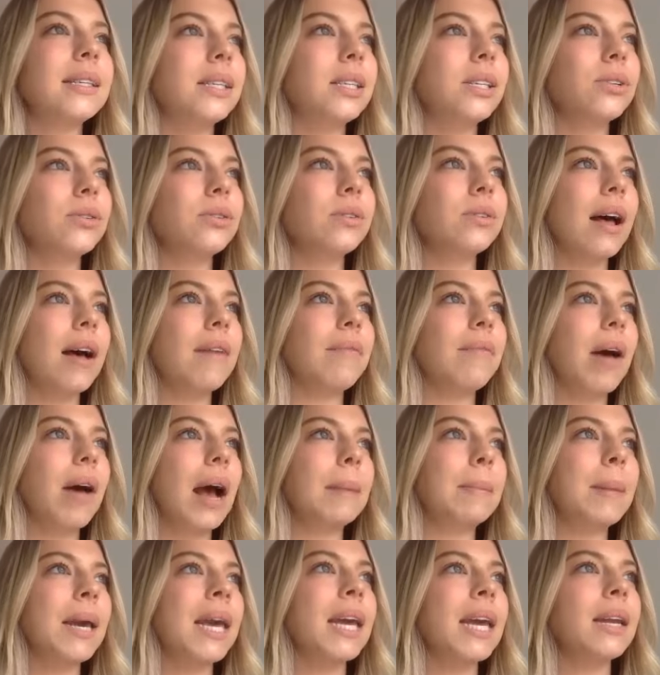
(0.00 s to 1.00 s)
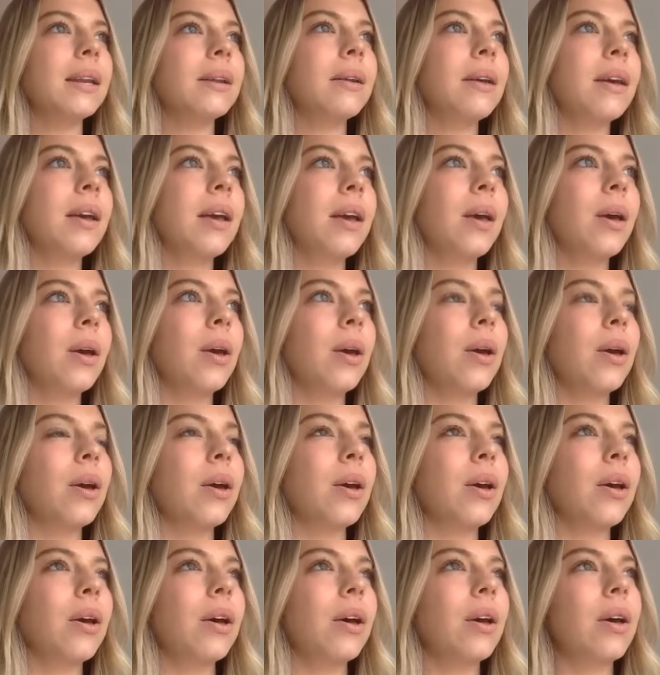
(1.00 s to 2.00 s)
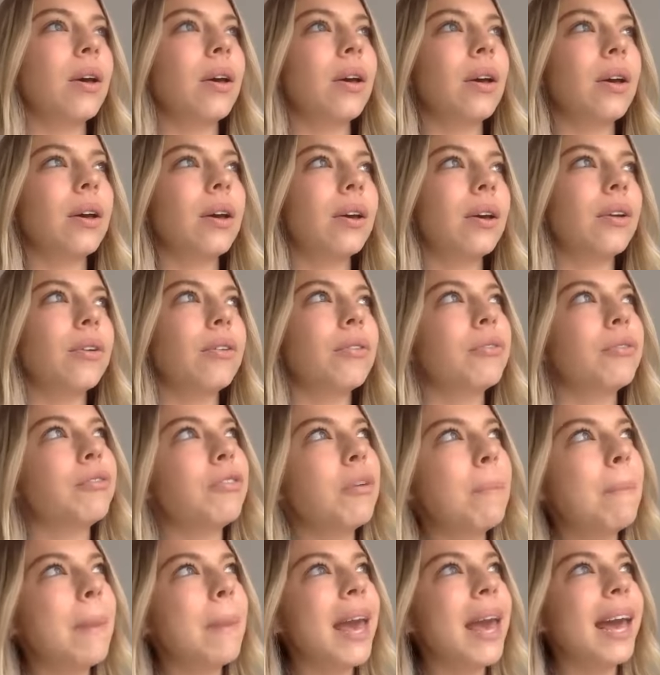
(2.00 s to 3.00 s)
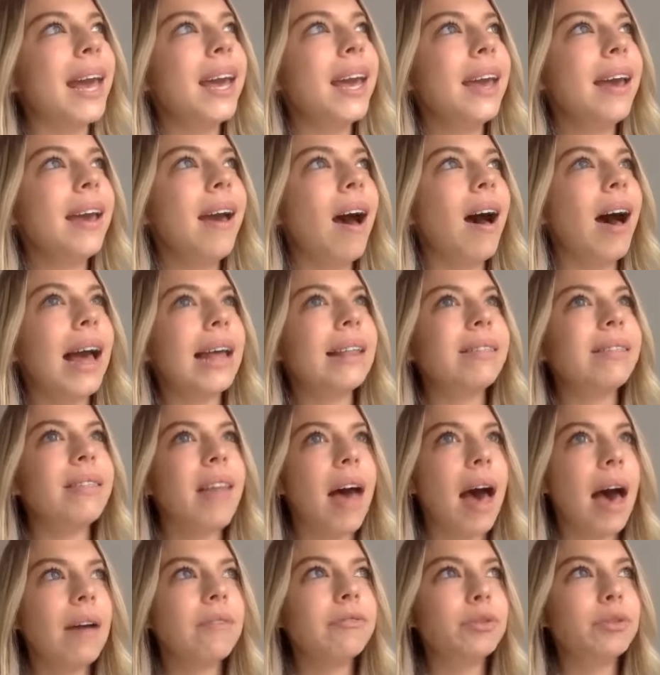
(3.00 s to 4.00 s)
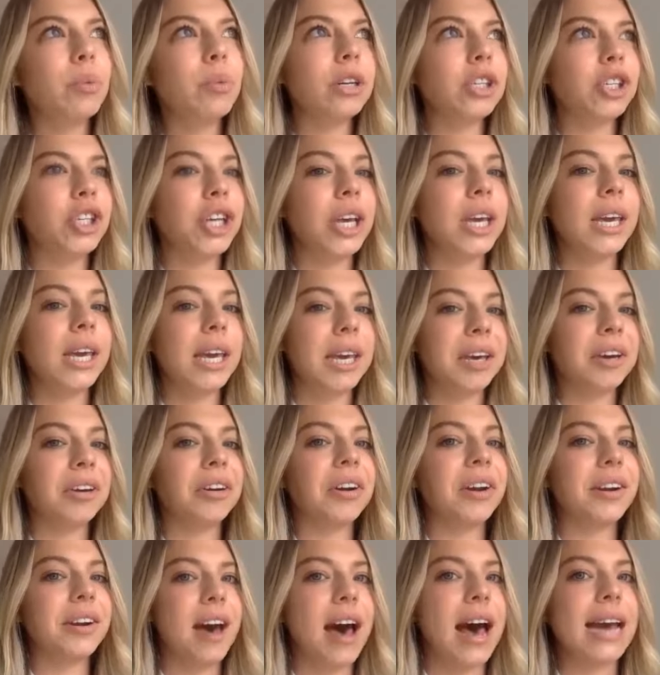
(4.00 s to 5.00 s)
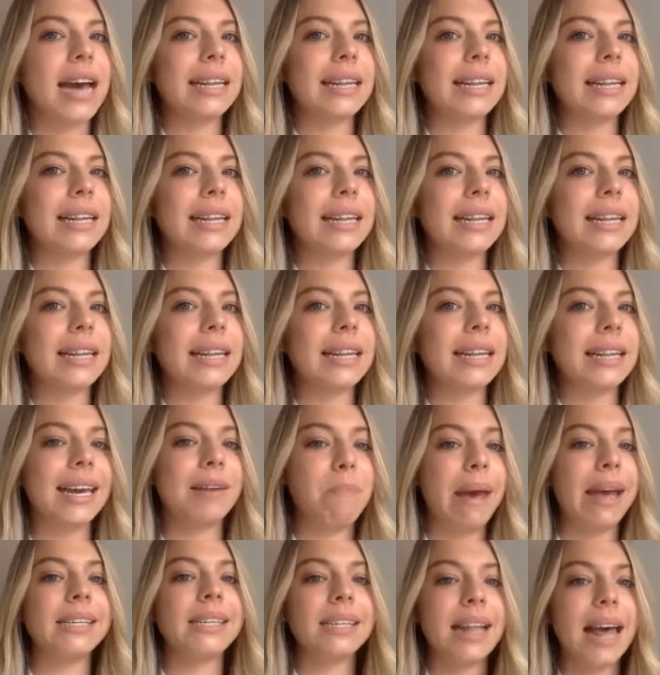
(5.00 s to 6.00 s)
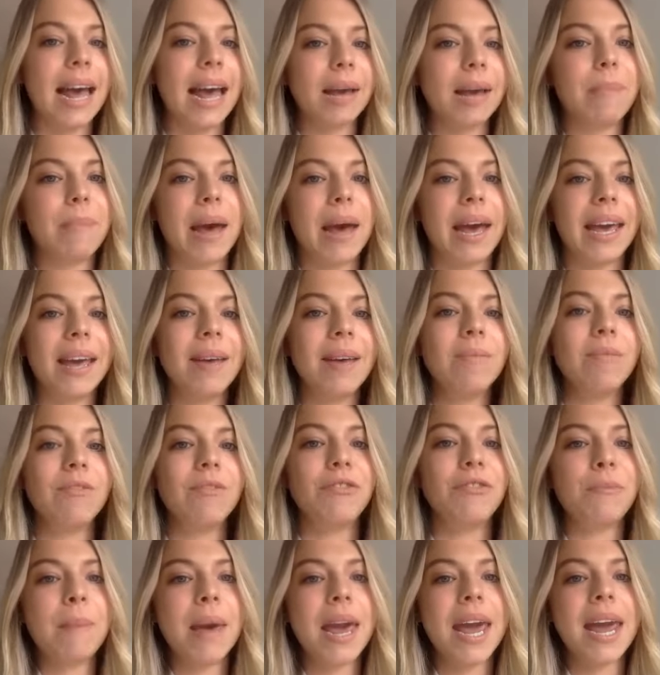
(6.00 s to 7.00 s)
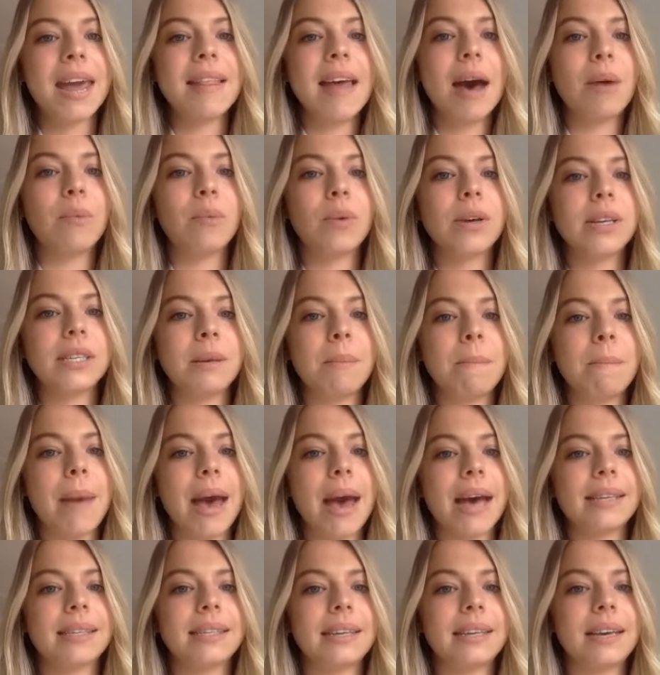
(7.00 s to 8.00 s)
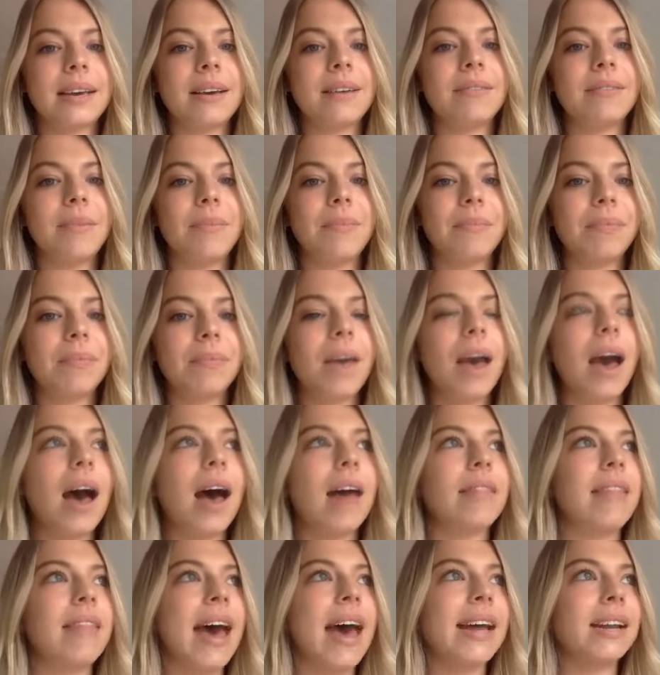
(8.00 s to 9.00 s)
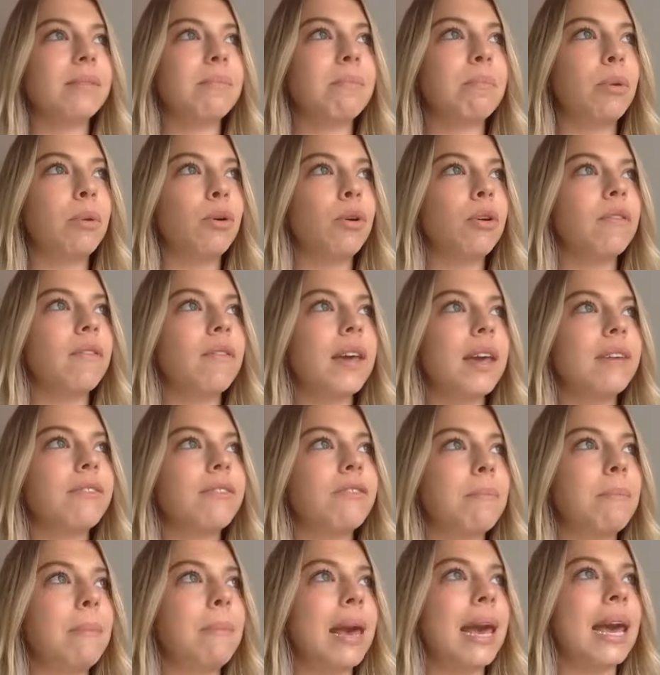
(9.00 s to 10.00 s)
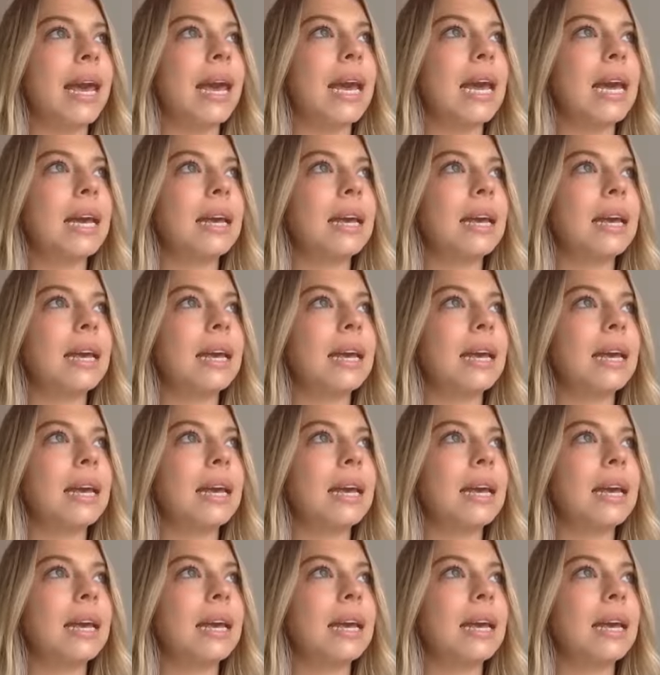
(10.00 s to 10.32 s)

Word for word: still love. I mean, for me, I loved watching Keira Knightley in Bend It Like Beckham. For me, that oh. was a massive that movie for me. That's an